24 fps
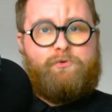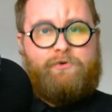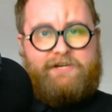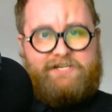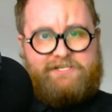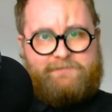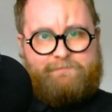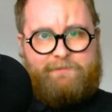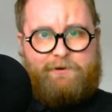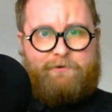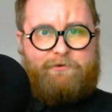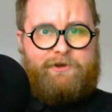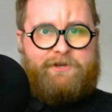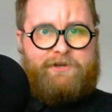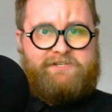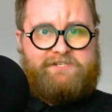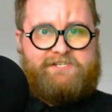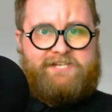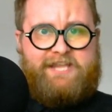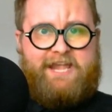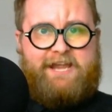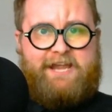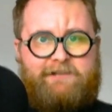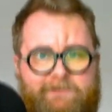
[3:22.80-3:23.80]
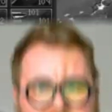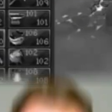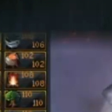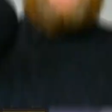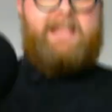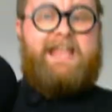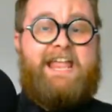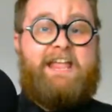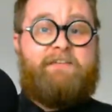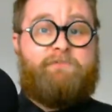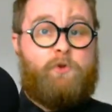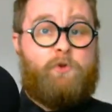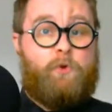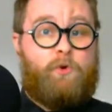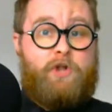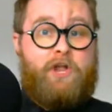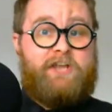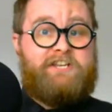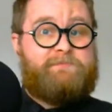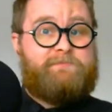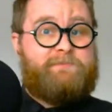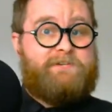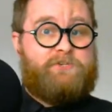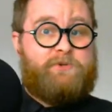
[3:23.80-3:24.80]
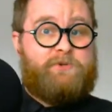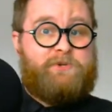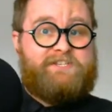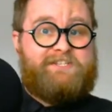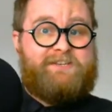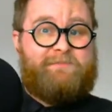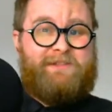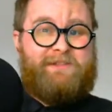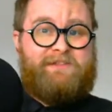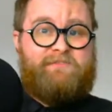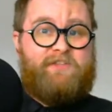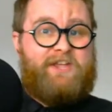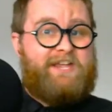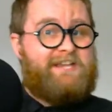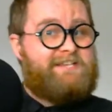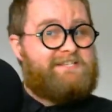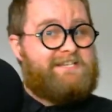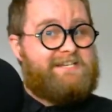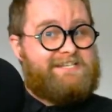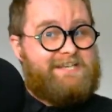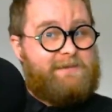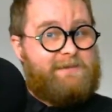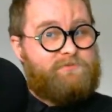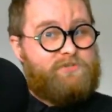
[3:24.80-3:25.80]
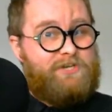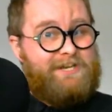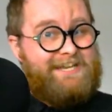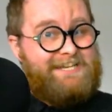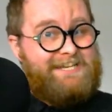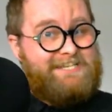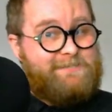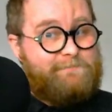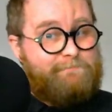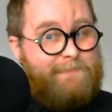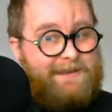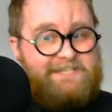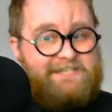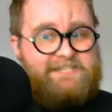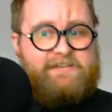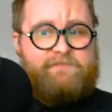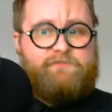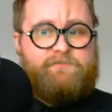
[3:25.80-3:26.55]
experience gain. If you're going to be doing something that is exceptionally expensive